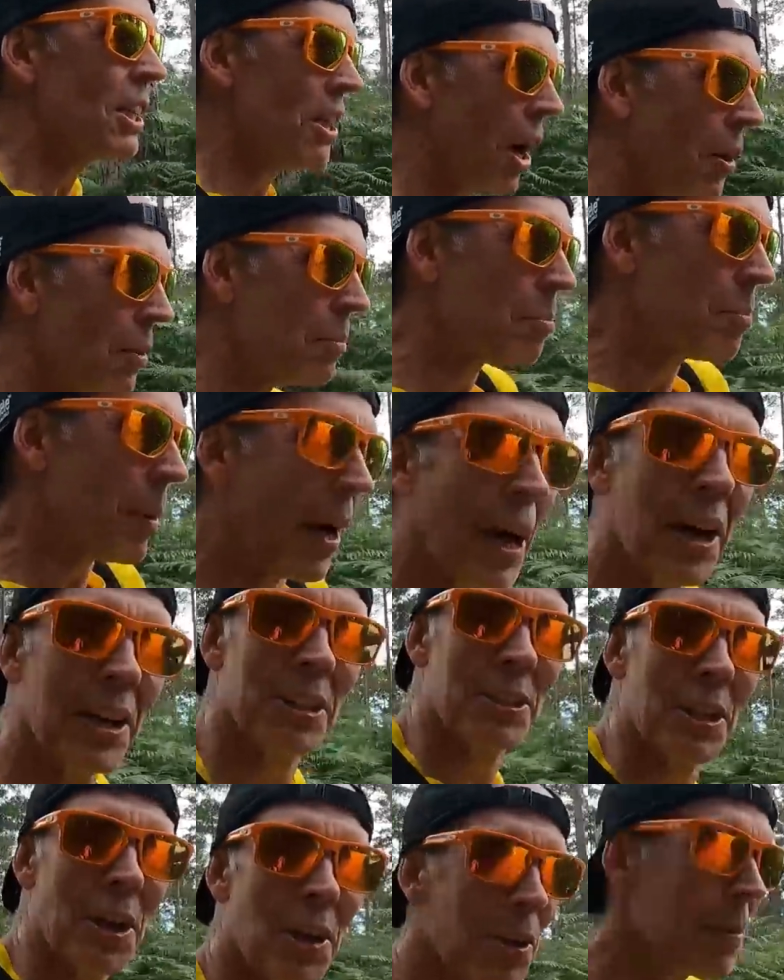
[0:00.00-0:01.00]
Don't
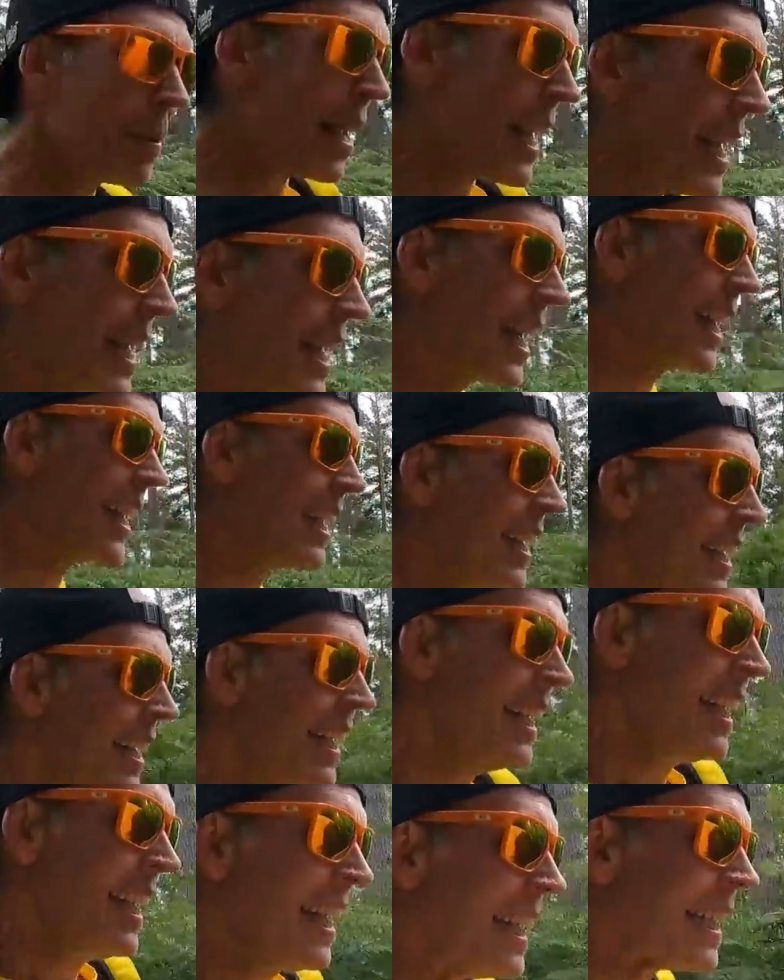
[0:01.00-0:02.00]
burn too many
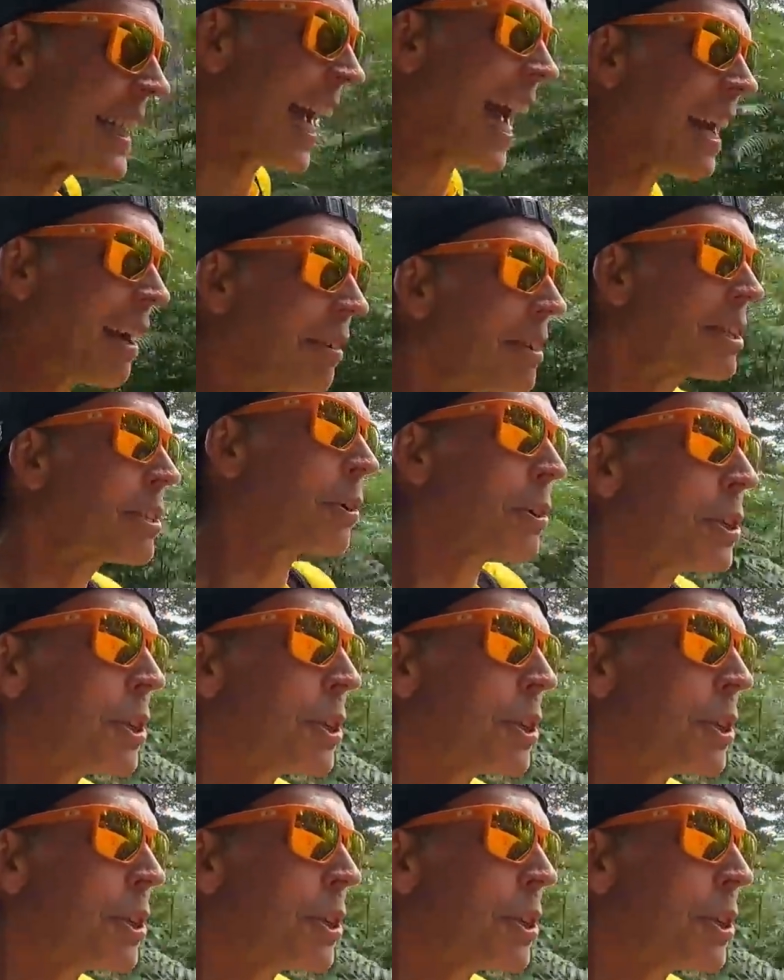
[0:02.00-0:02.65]
calories